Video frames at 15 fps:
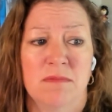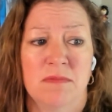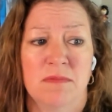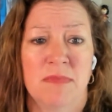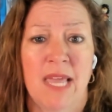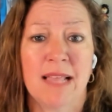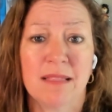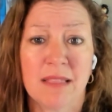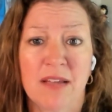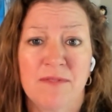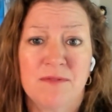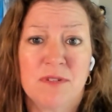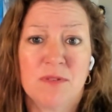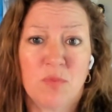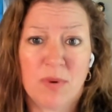They
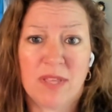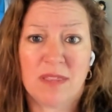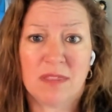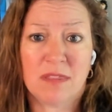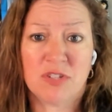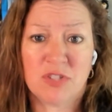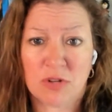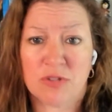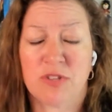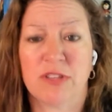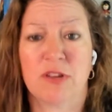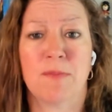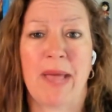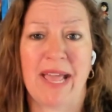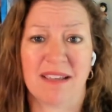left with the shirts on
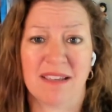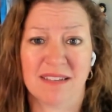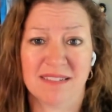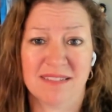their back.